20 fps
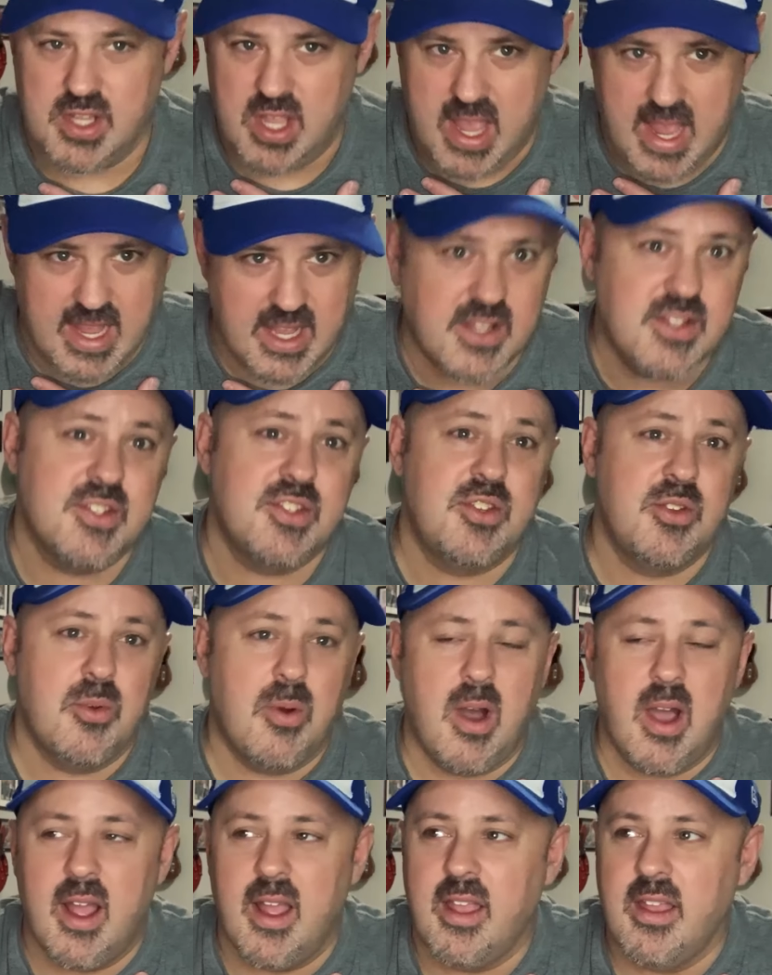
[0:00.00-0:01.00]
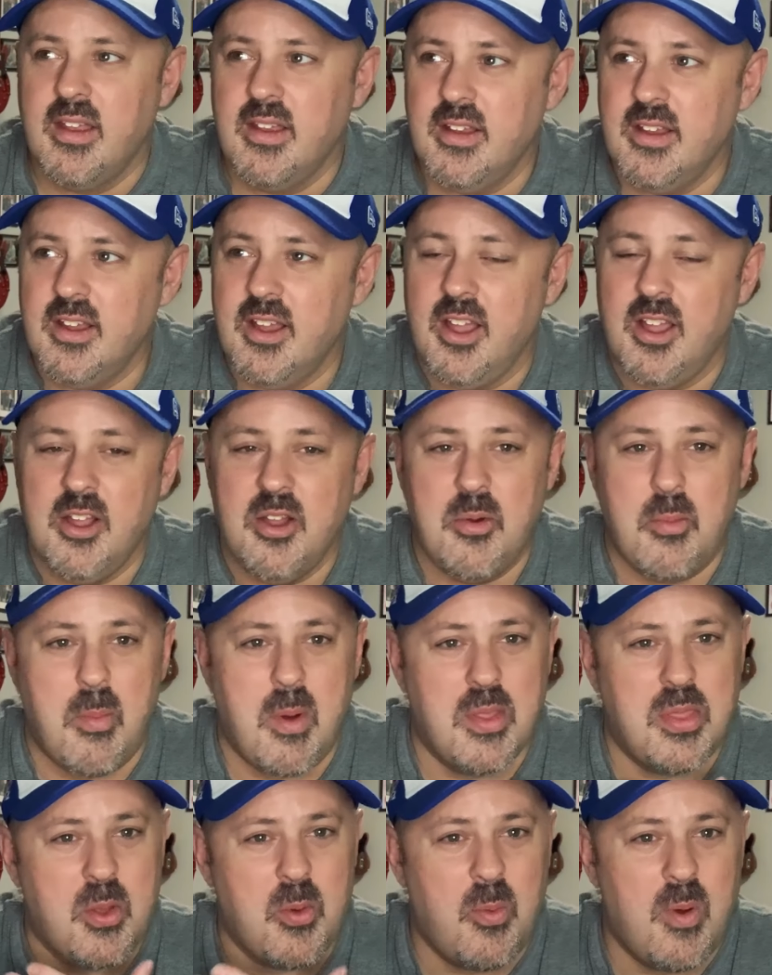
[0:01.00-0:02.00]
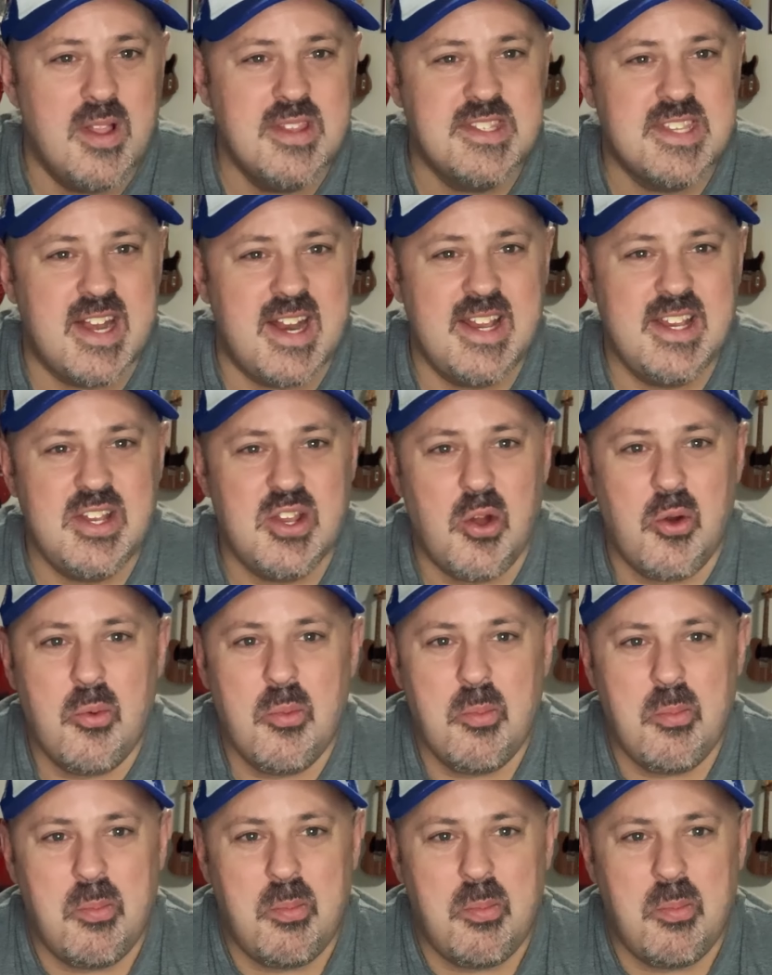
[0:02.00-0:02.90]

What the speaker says: as do I. But the ones that I don't